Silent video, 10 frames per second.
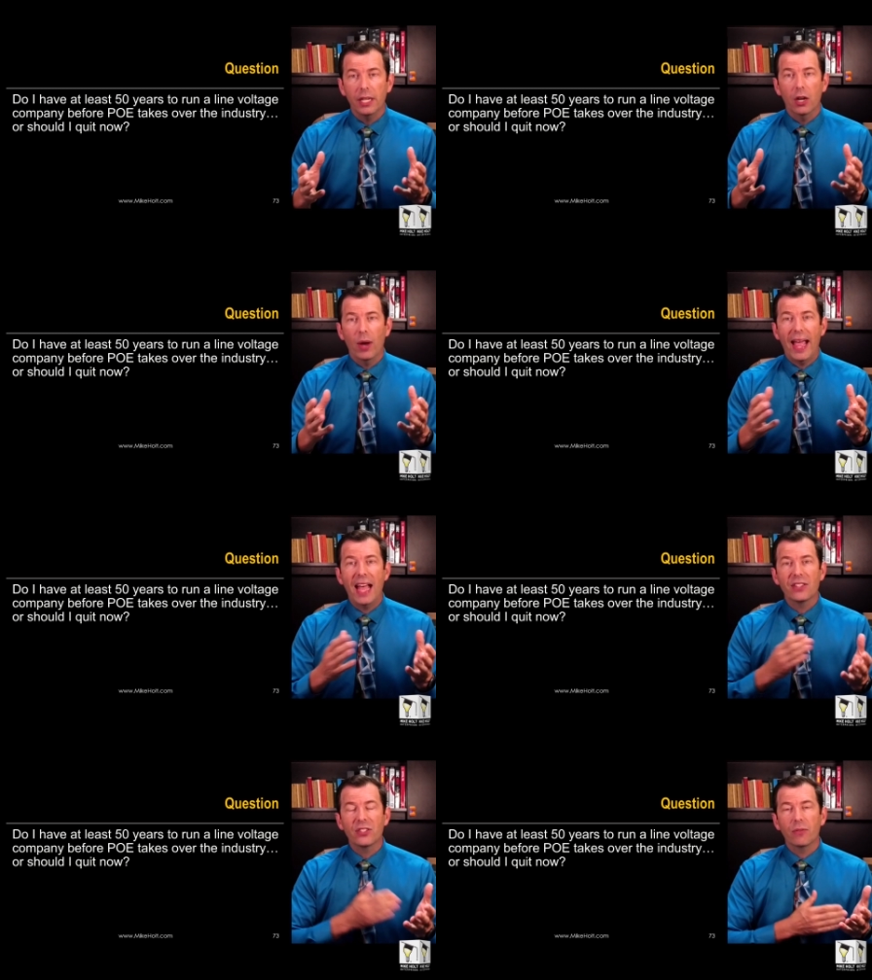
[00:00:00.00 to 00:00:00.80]
You know,
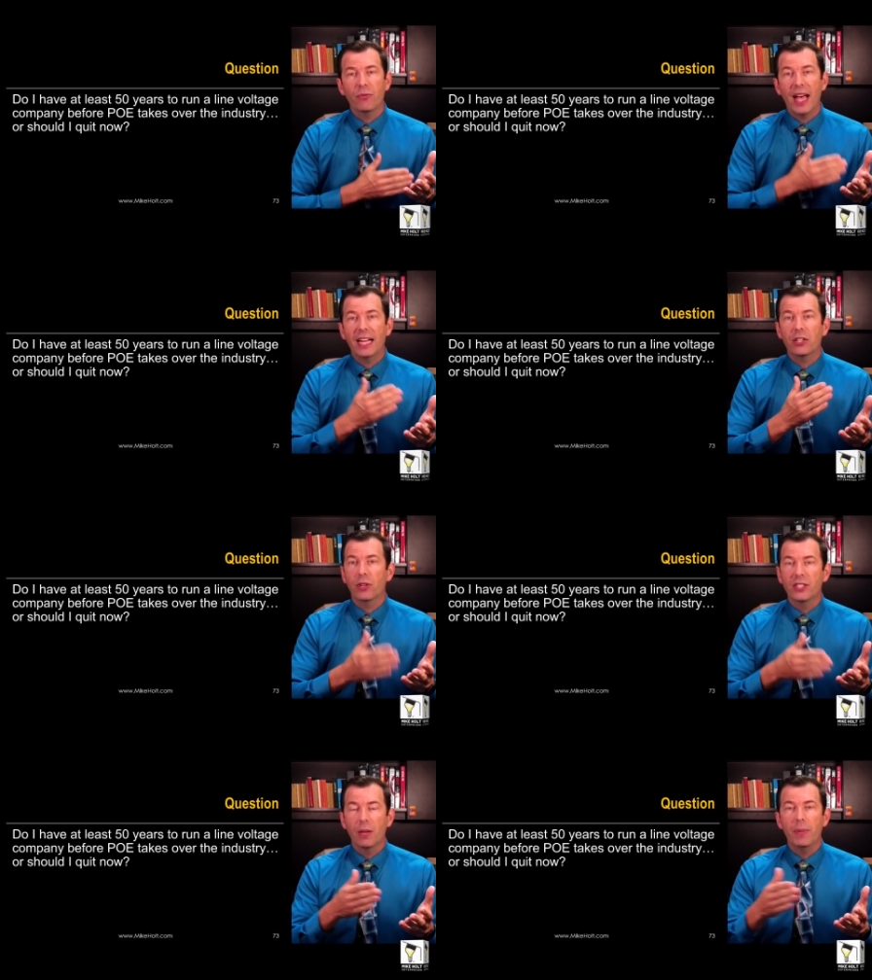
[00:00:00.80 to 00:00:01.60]
as
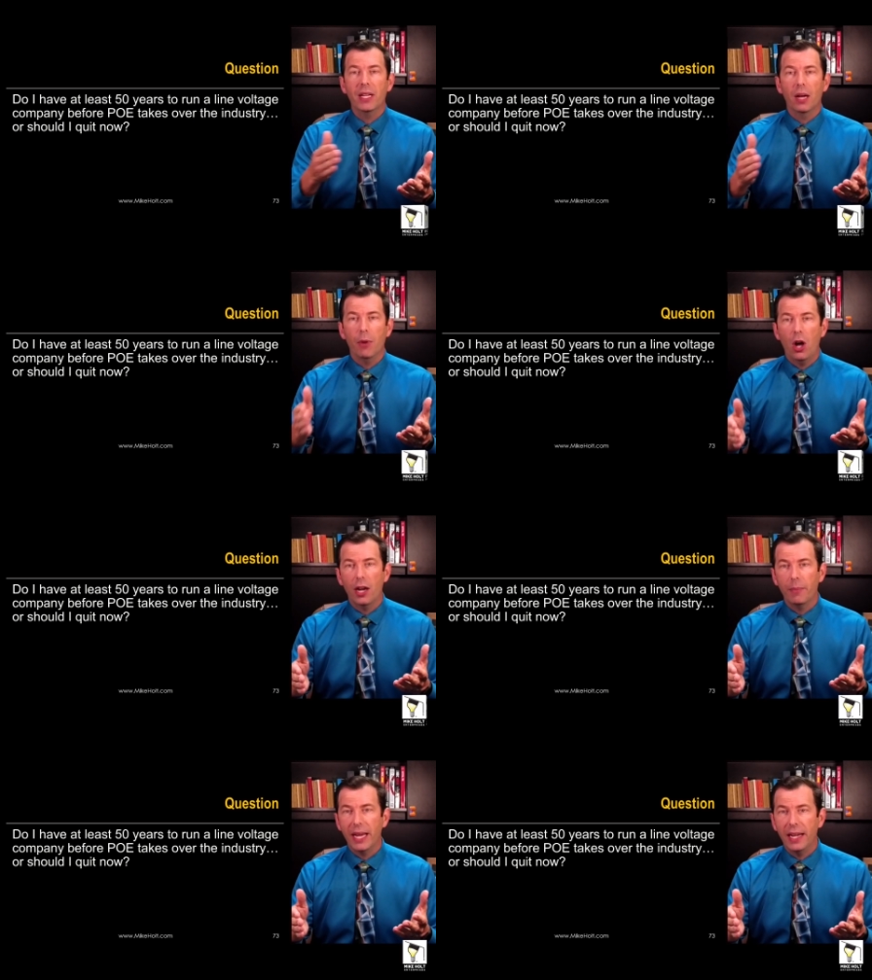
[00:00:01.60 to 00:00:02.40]
factories have become
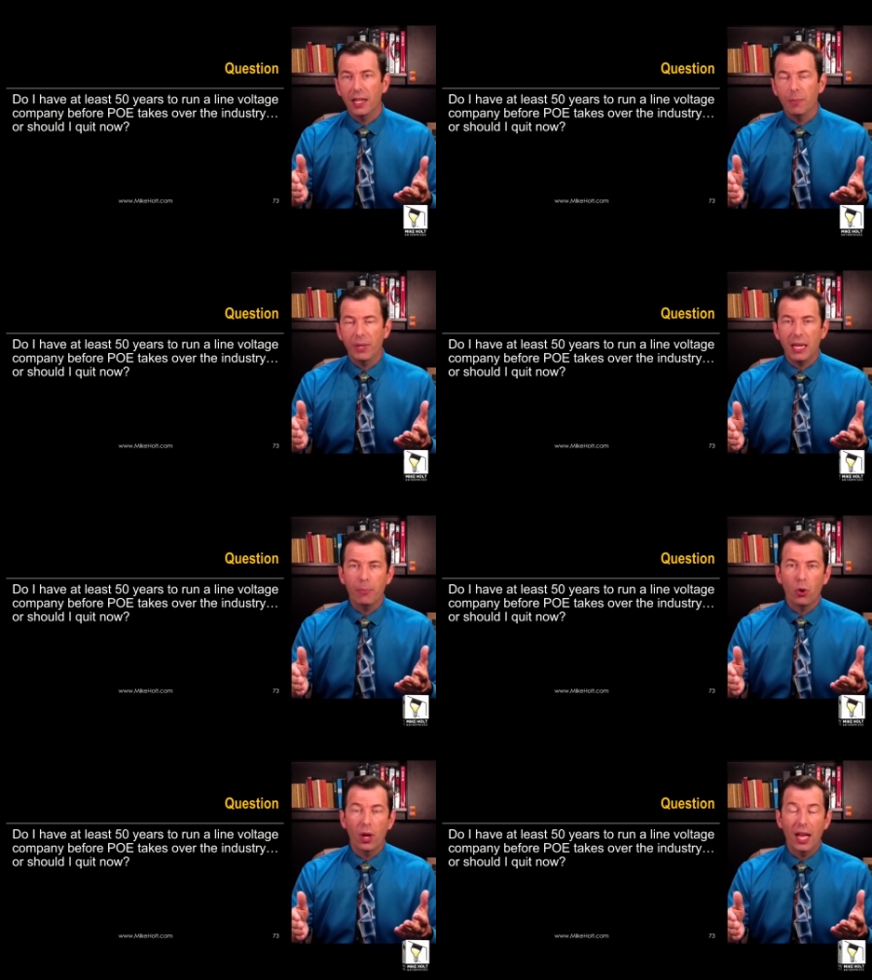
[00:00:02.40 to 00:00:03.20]
automated,
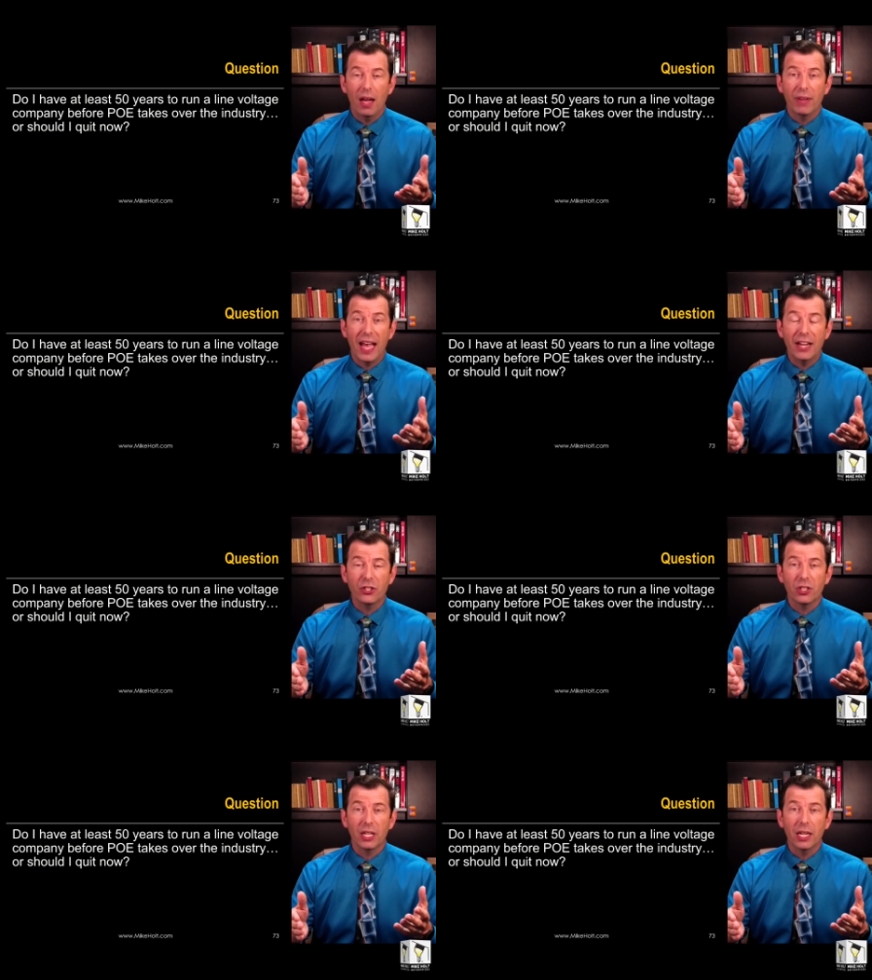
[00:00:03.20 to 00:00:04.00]
people have
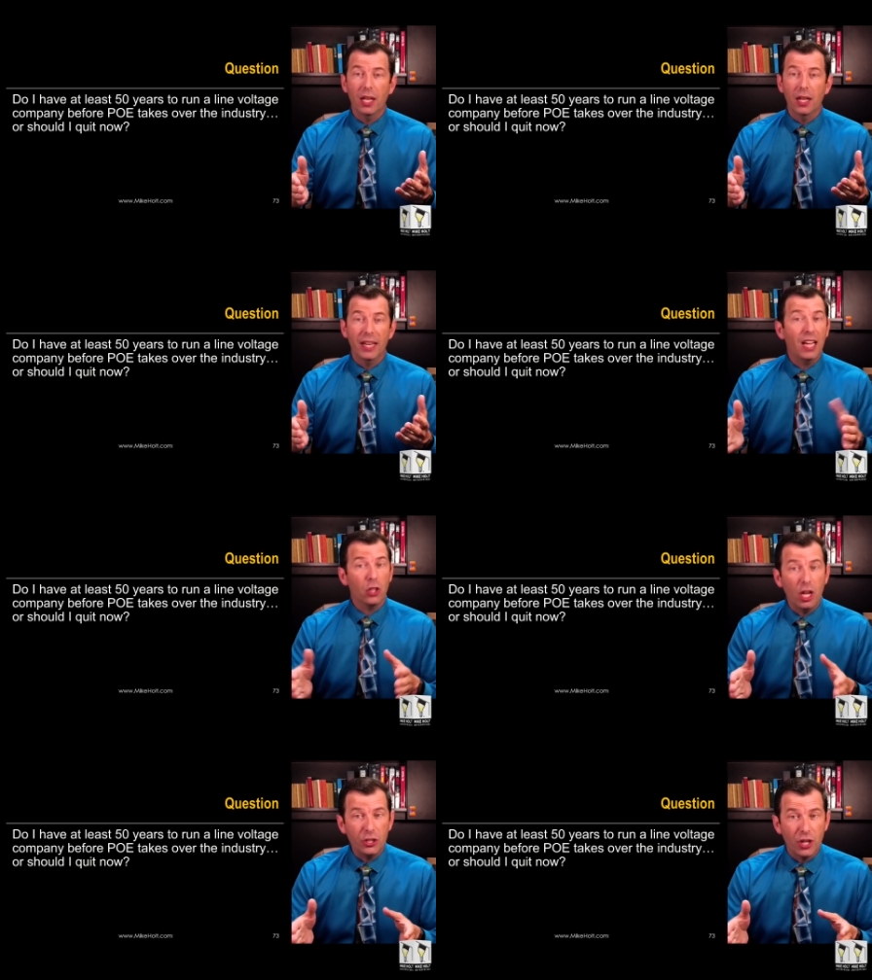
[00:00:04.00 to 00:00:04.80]
actually
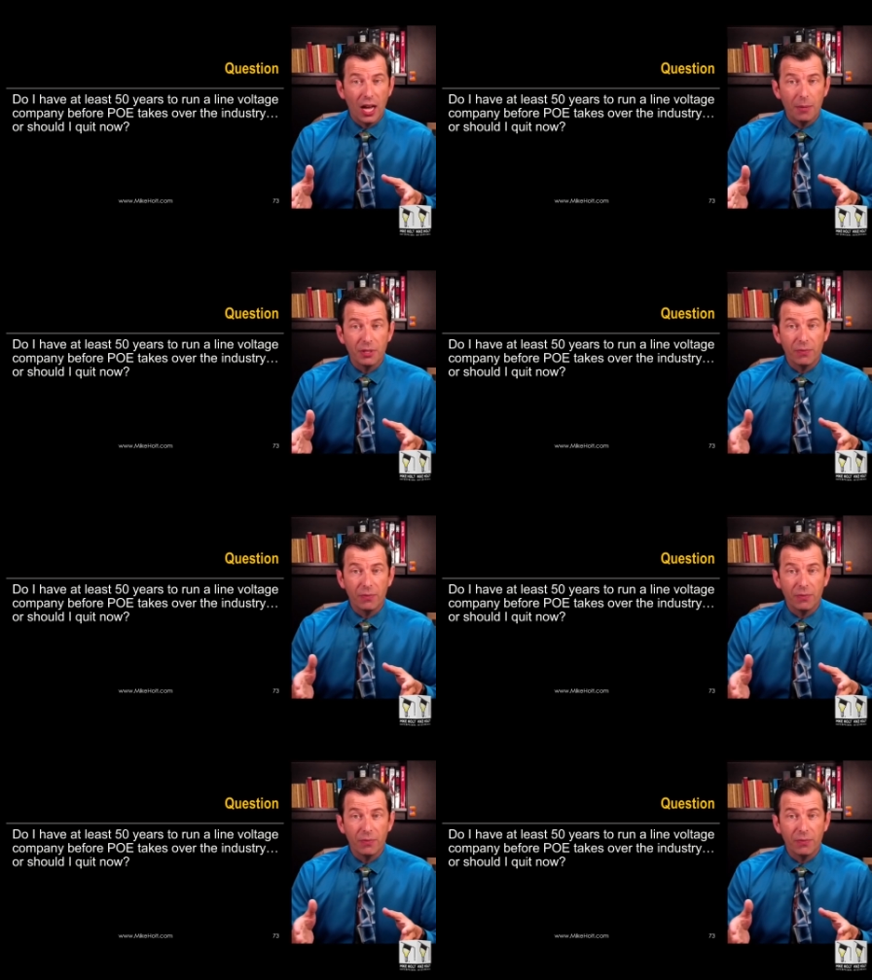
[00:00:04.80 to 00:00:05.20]
not lost jobs.